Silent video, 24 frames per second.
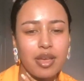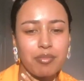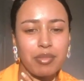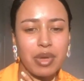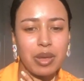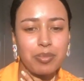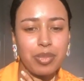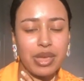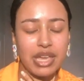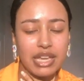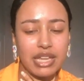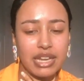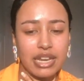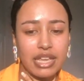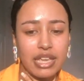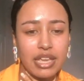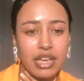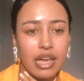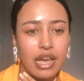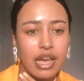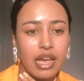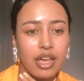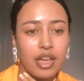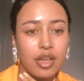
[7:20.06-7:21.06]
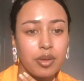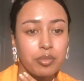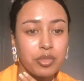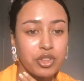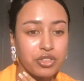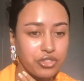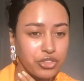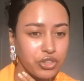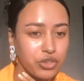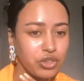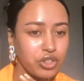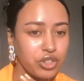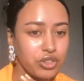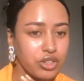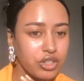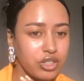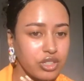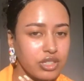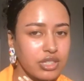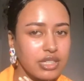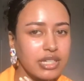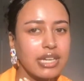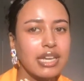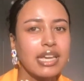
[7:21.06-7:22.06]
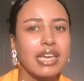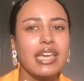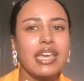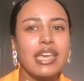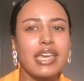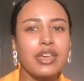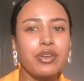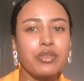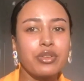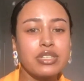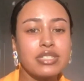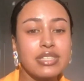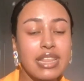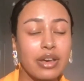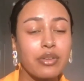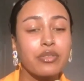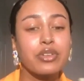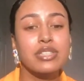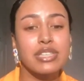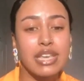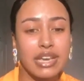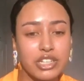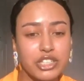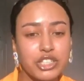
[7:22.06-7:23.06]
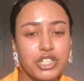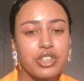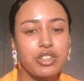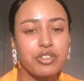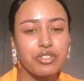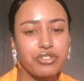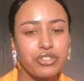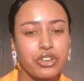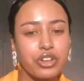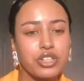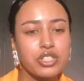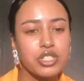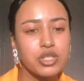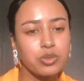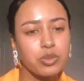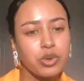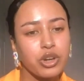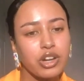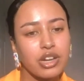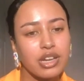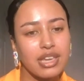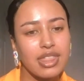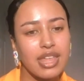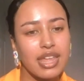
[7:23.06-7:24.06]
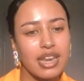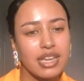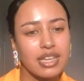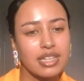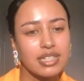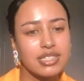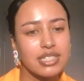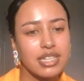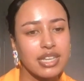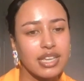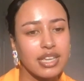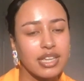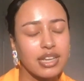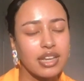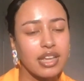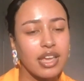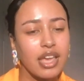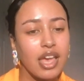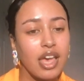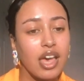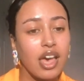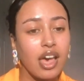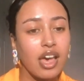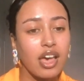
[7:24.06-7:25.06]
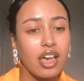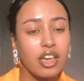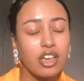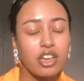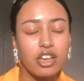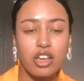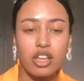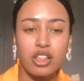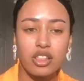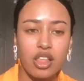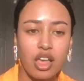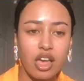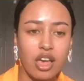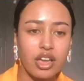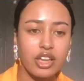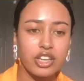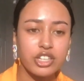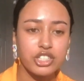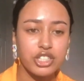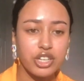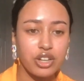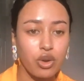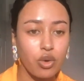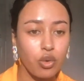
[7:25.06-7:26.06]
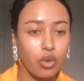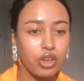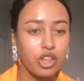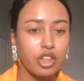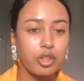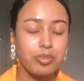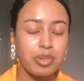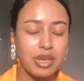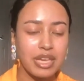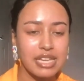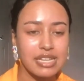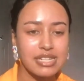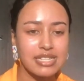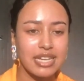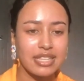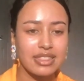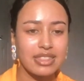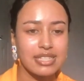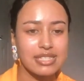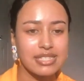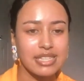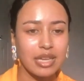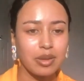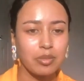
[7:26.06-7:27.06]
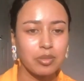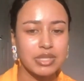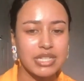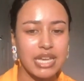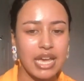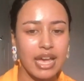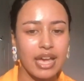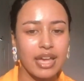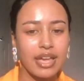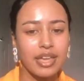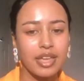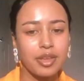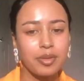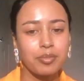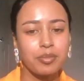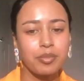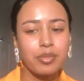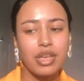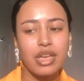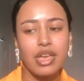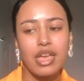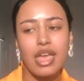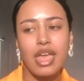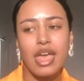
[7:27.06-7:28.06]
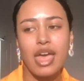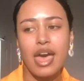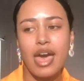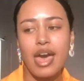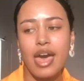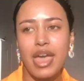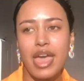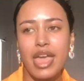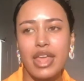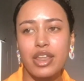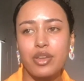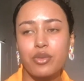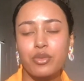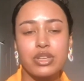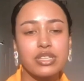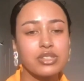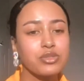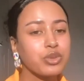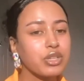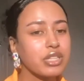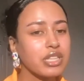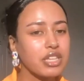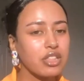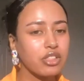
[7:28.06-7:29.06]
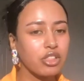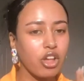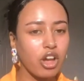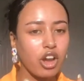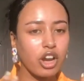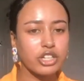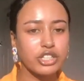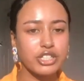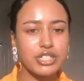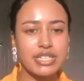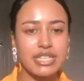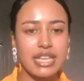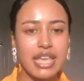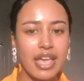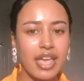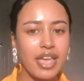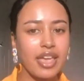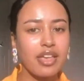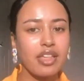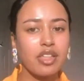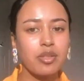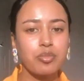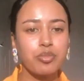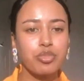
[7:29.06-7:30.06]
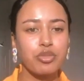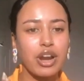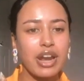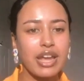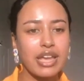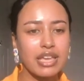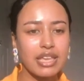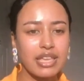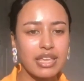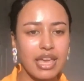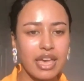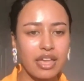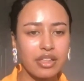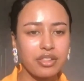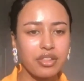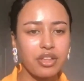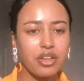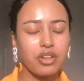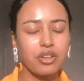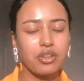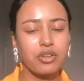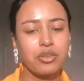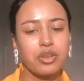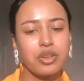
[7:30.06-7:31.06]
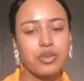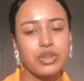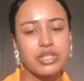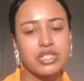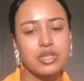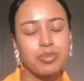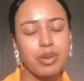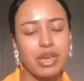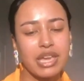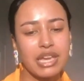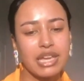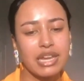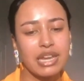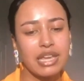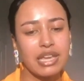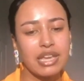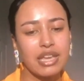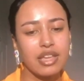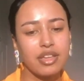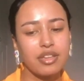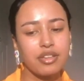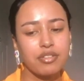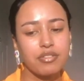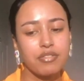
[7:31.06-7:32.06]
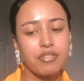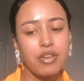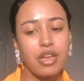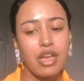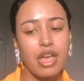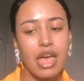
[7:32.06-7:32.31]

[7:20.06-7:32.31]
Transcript: my painting um, funeral it was that was actually the first work that i did uh, collage and oil paint at the same time and it was really large scale bright yellow it was a painting of